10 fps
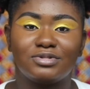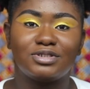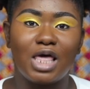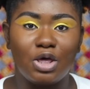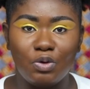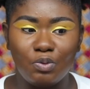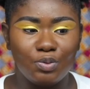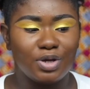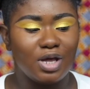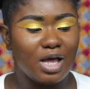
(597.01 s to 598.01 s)
So
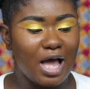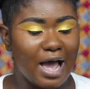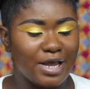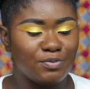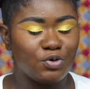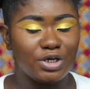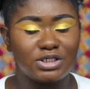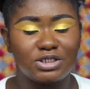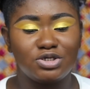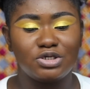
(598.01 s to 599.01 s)
I am going
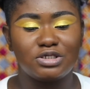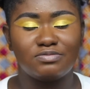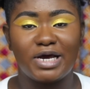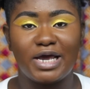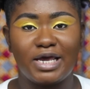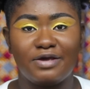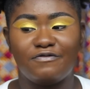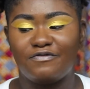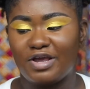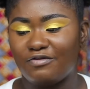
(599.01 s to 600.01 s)
to use my
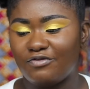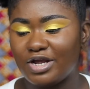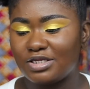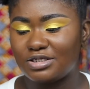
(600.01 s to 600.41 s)
favorite